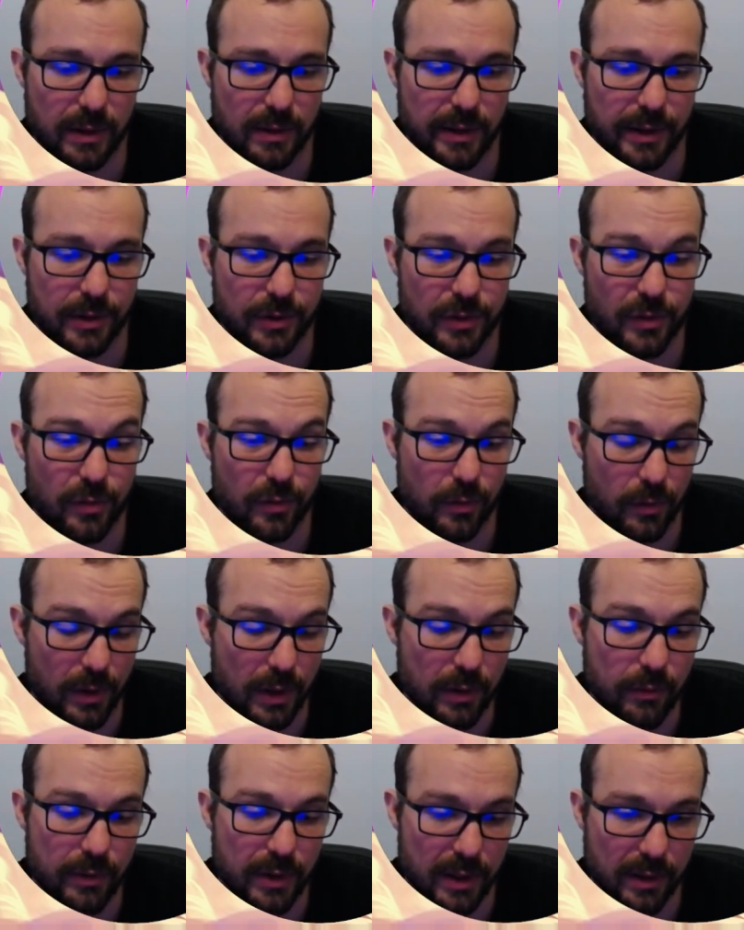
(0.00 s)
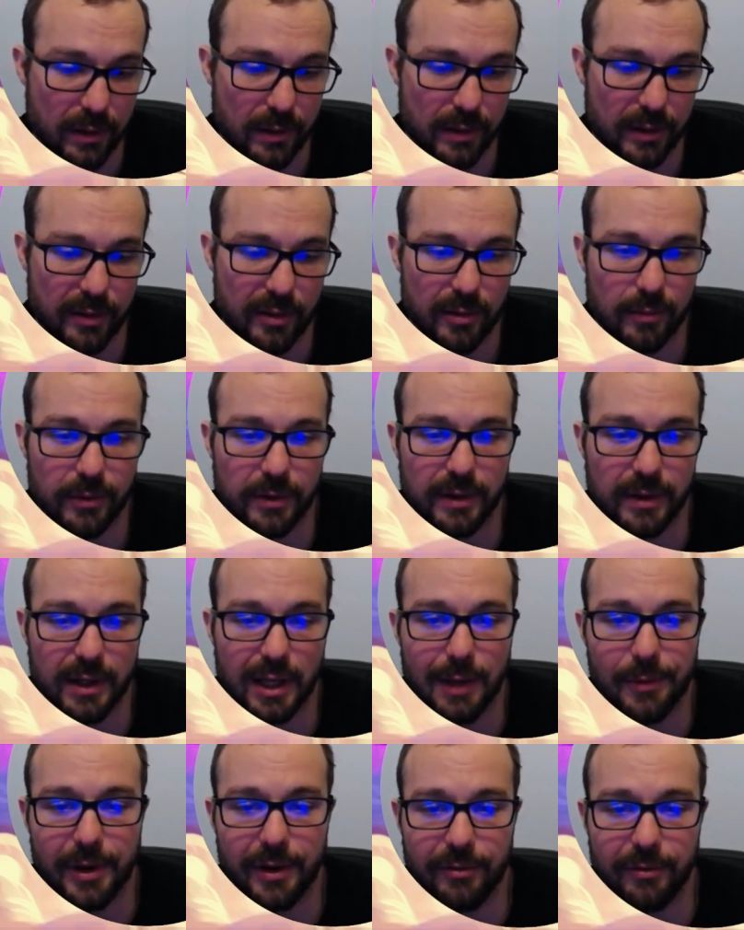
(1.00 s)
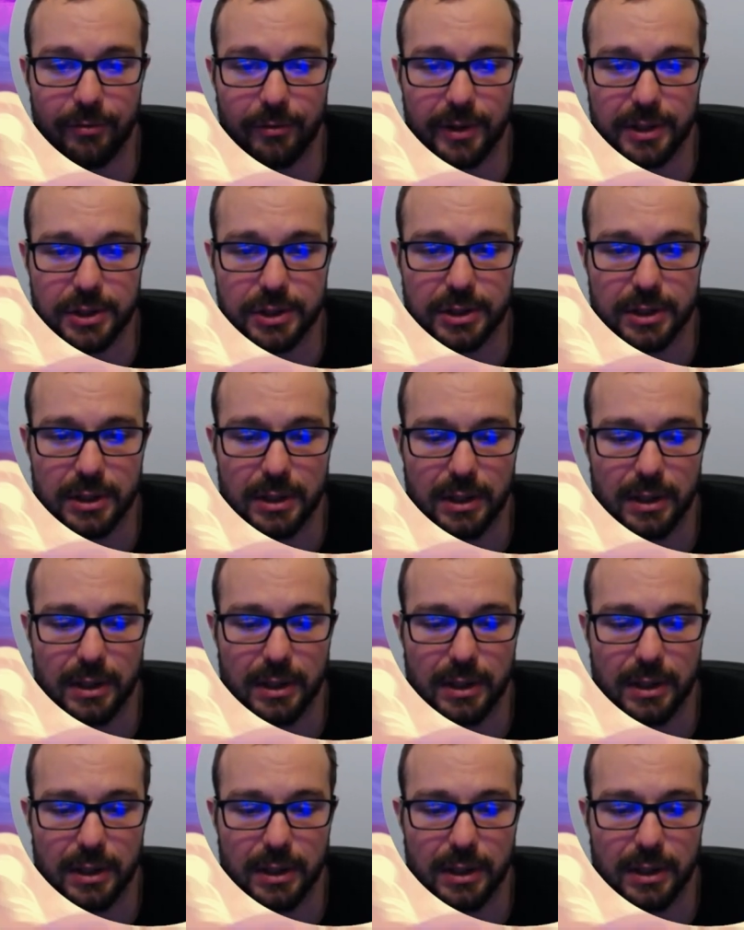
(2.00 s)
like, truly ridiculous to put the game out of reach,